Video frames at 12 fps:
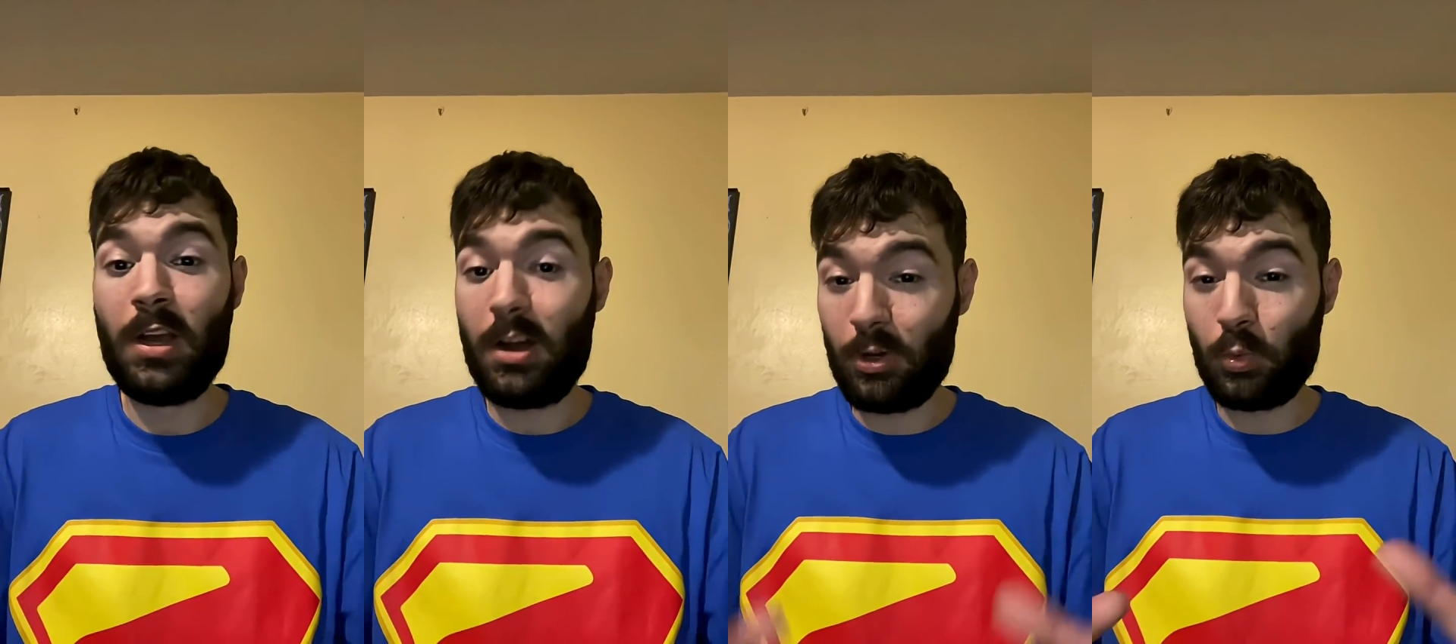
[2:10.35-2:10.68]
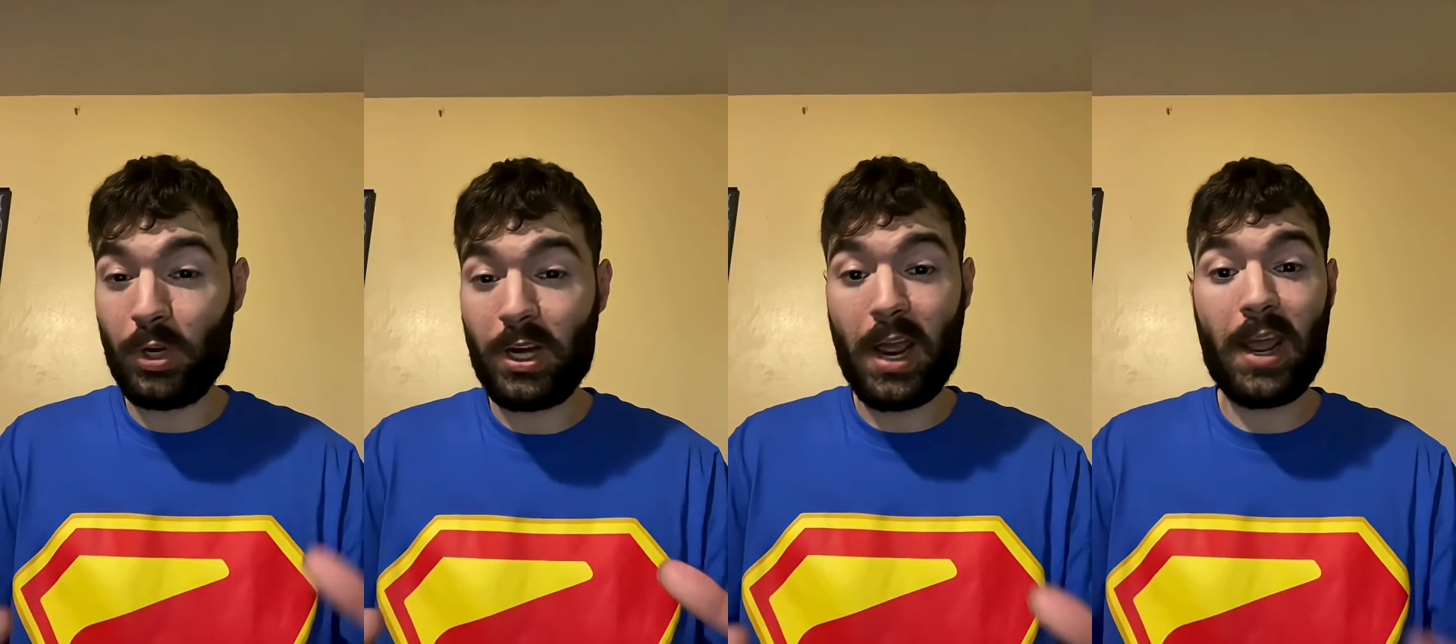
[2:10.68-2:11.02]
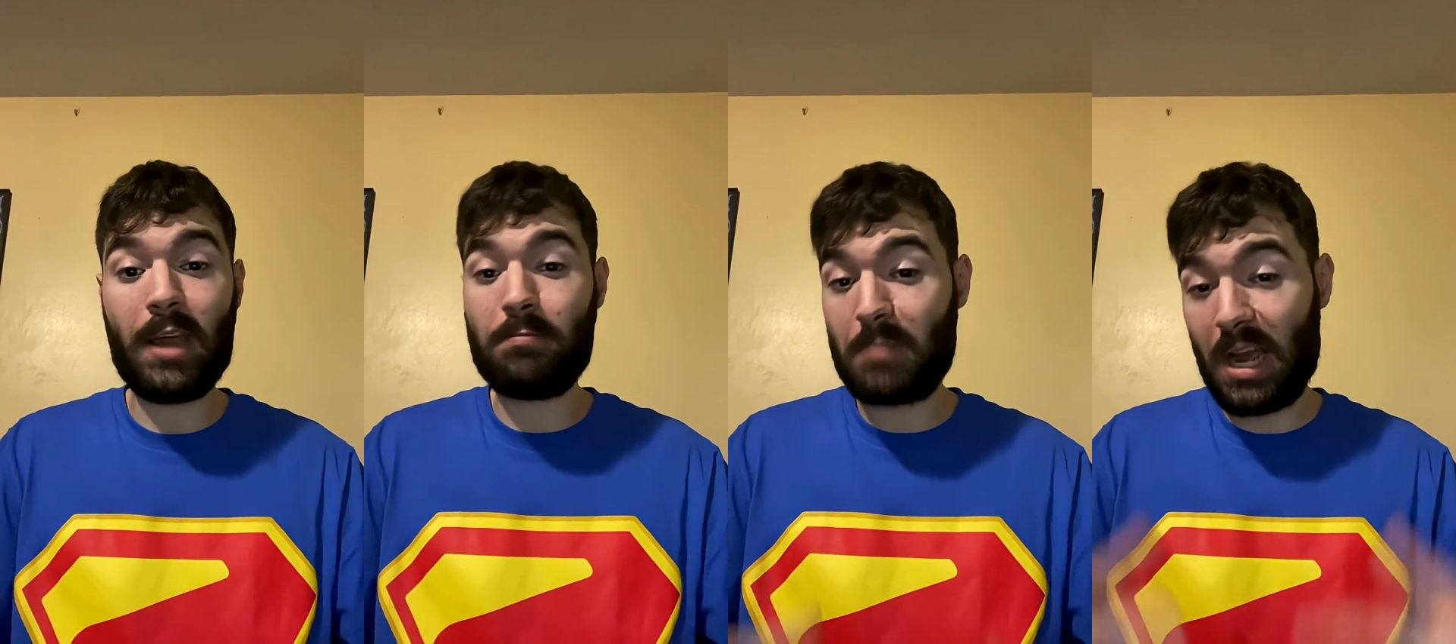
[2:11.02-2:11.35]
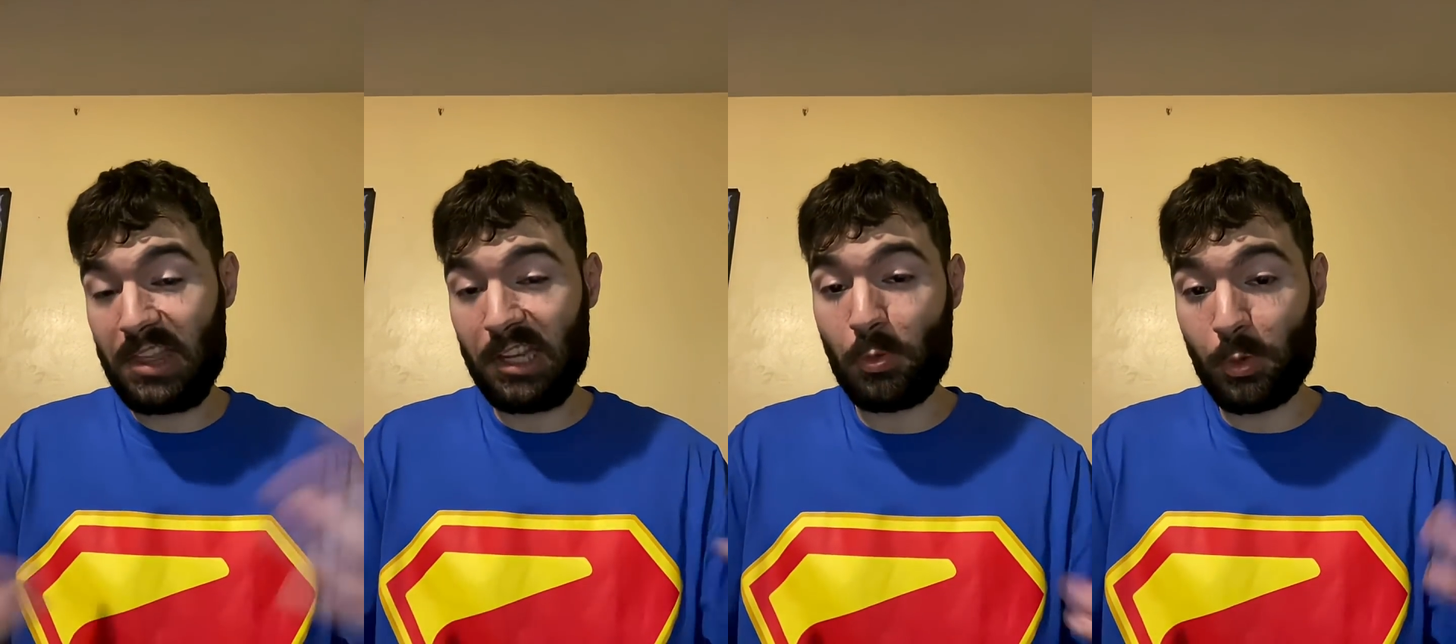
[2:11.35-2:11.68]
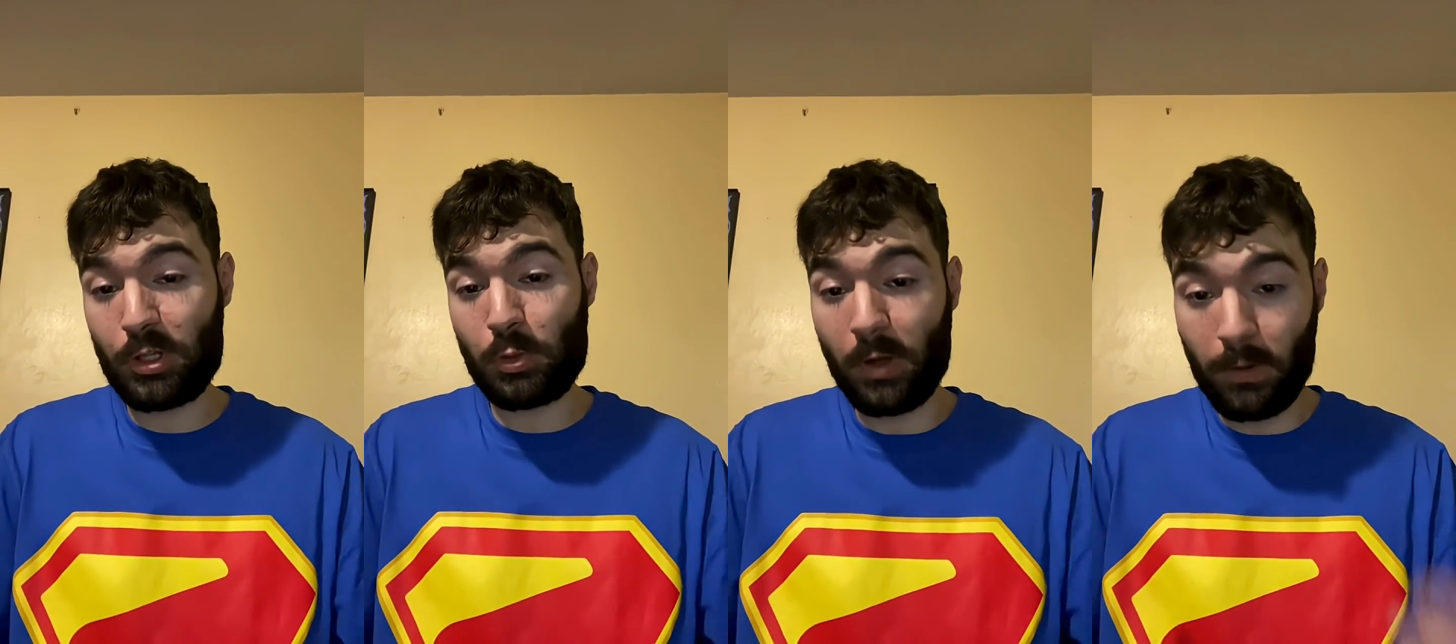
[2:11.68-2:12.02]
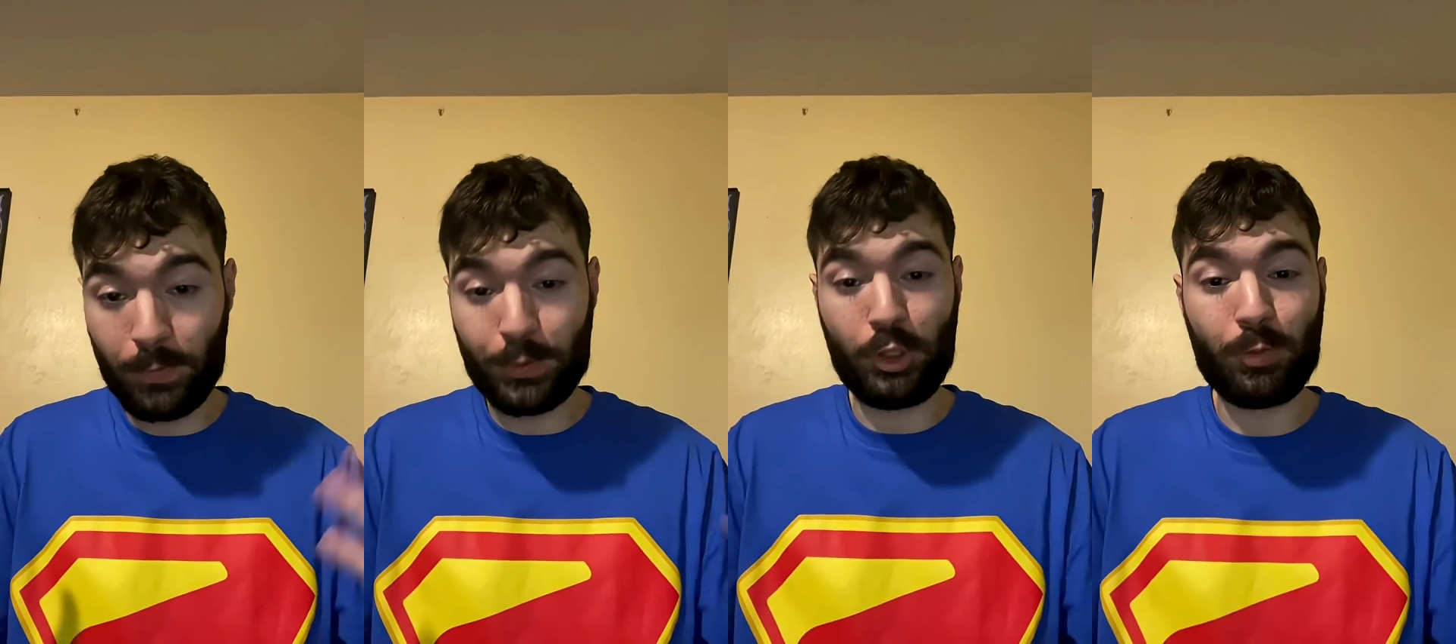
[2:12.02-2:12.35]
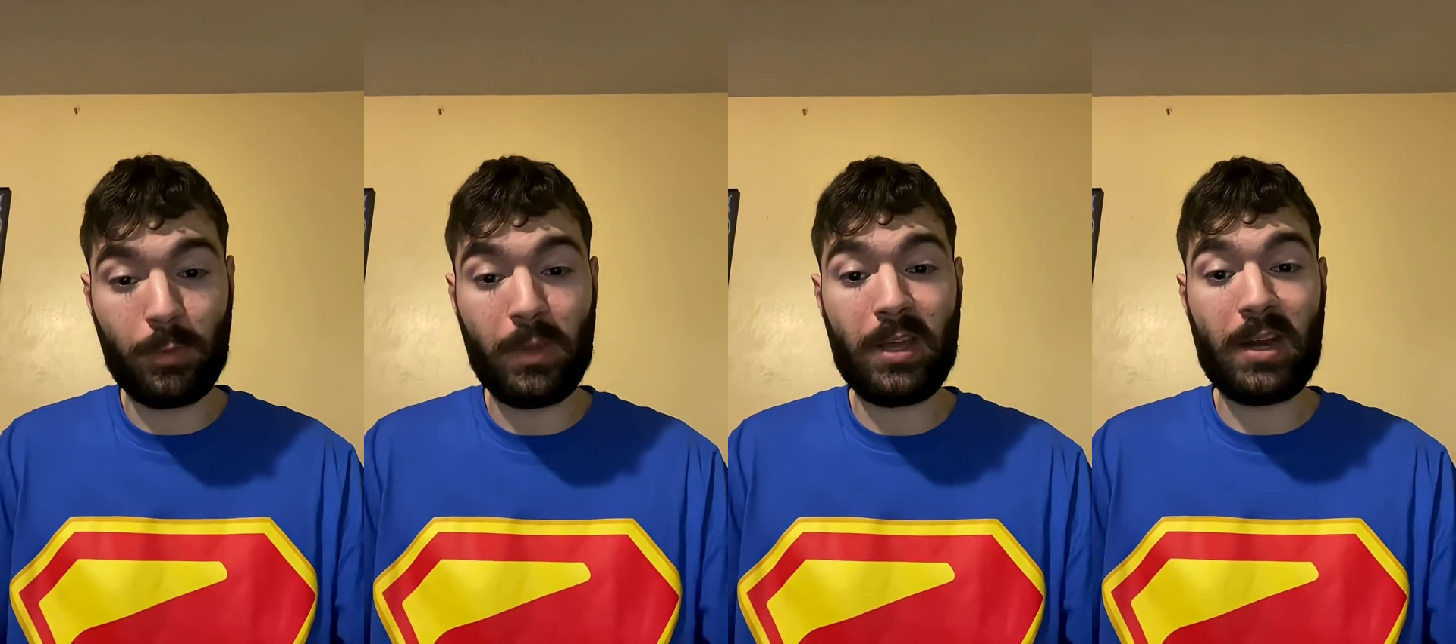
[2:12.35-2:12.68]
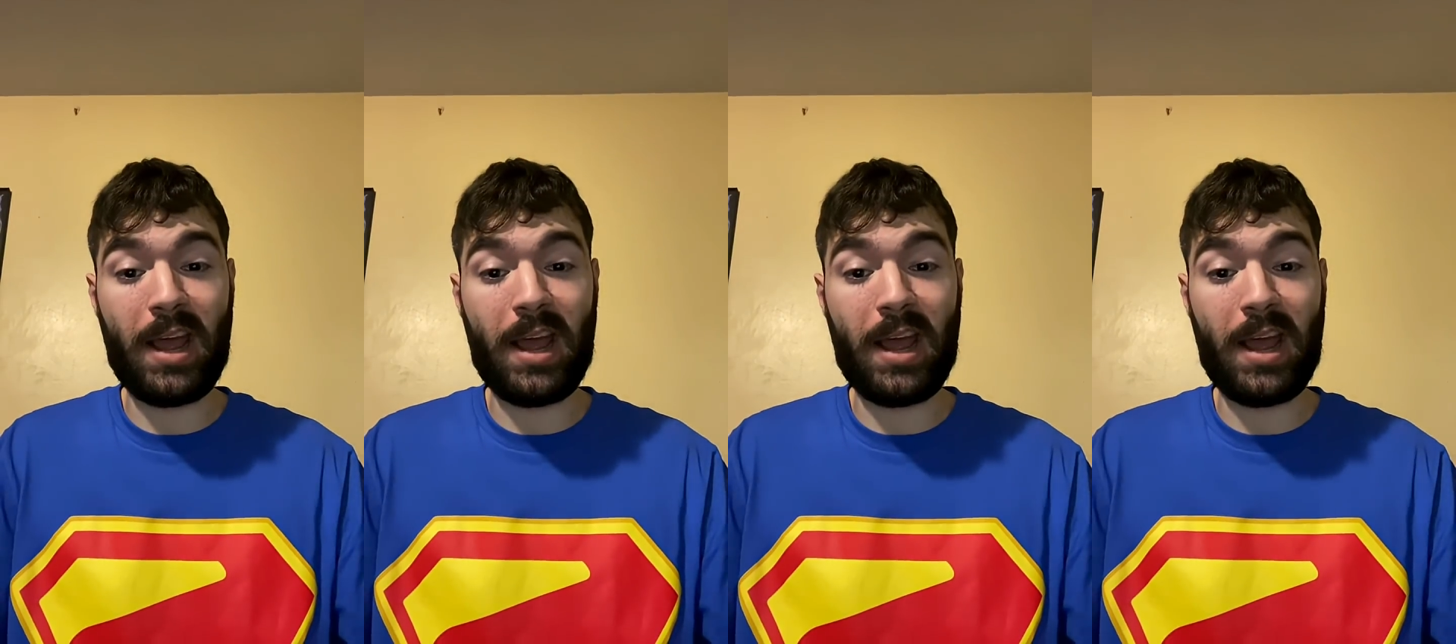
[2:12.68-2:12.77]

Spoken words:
On one hand, I think it works well for Superman,